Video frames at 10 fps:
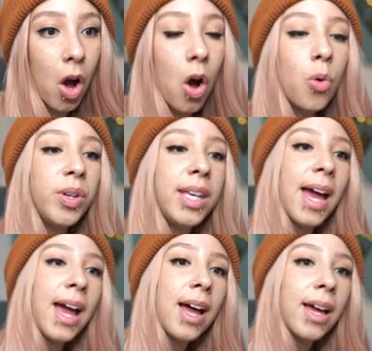Oh
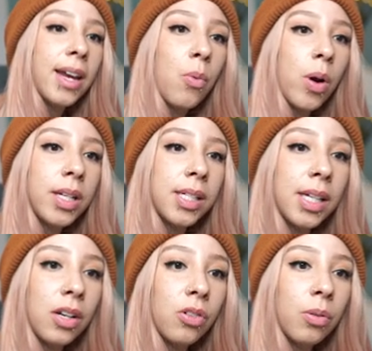yeah, and I wanted
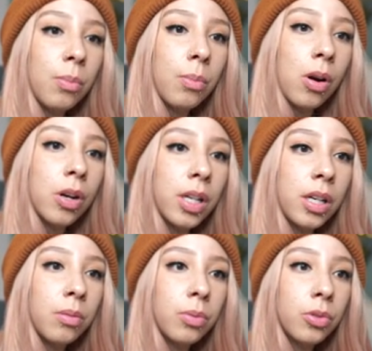to get her the
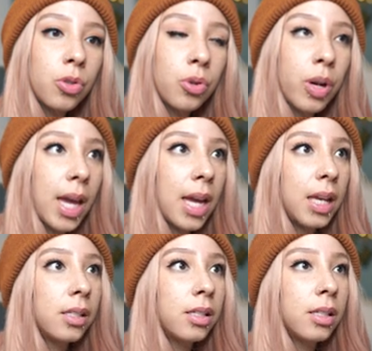marketable
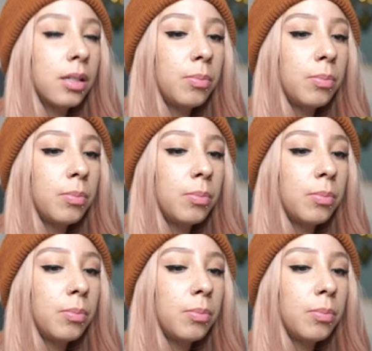trait